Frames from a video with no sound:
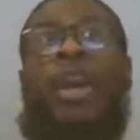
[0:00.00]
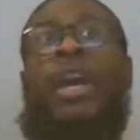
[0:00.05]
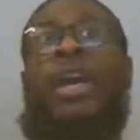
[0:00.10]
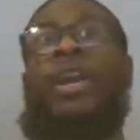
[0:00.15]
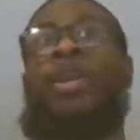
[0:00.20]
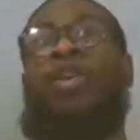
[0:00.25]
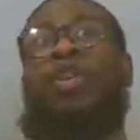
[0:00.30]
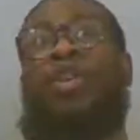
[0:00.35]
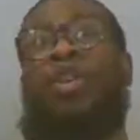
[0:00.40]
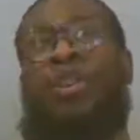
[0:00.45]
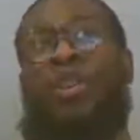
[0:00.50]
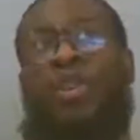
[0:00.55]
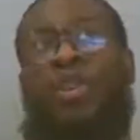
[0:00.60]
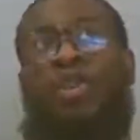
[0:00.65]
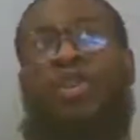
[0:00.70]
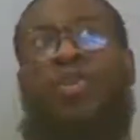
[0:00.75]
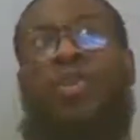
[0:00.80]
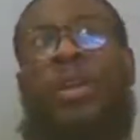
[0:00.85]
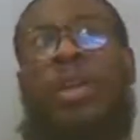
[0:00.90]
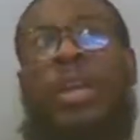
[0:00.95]
And on
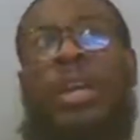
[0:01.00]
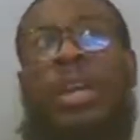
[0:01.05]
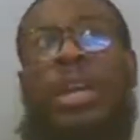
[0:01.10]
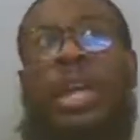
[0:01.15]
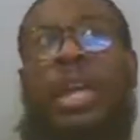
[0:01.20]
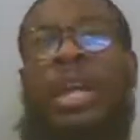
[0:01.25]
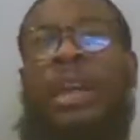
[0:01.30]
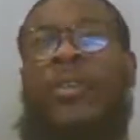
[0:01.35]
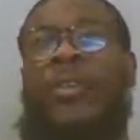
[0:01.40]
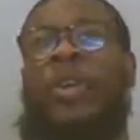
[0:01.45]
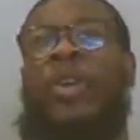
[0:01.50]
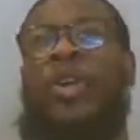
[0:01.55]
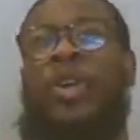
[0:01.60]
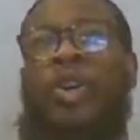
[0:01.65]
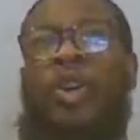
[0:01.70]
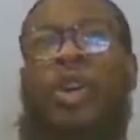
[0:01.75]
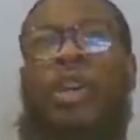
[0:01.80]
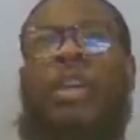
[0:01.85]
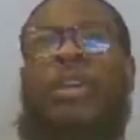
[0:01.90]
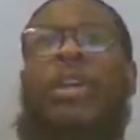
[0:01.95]
cue, we look at Aaron
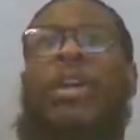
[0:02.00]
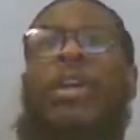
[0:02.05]
Gordon